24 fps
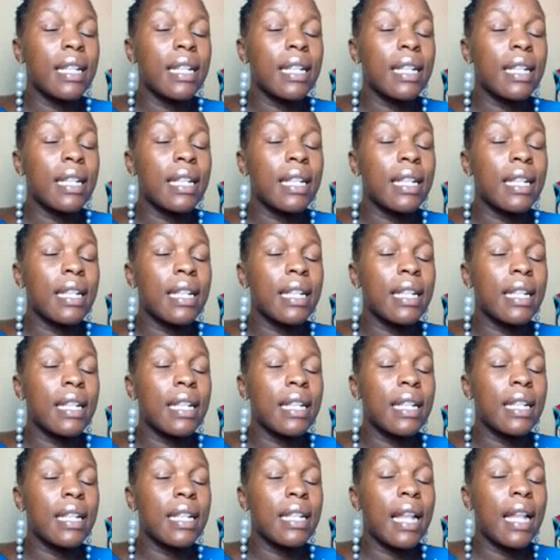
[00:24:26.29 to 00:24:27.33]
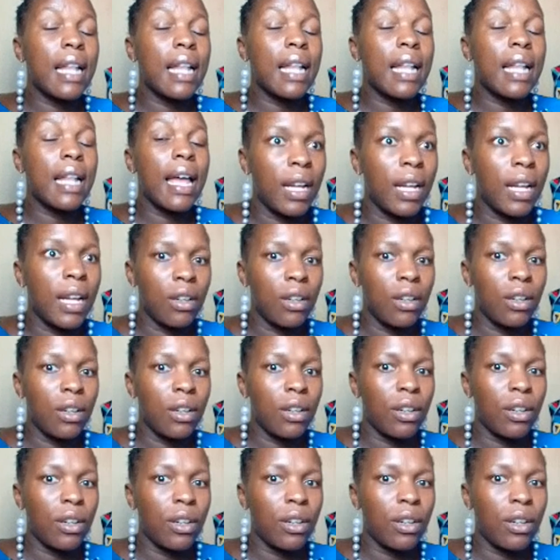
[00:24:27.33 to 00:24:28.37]
Adobe Photoshop and all
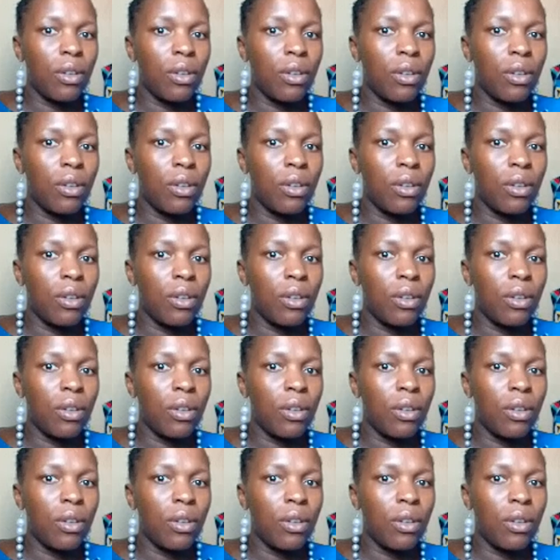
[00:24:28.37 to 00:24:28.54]
this.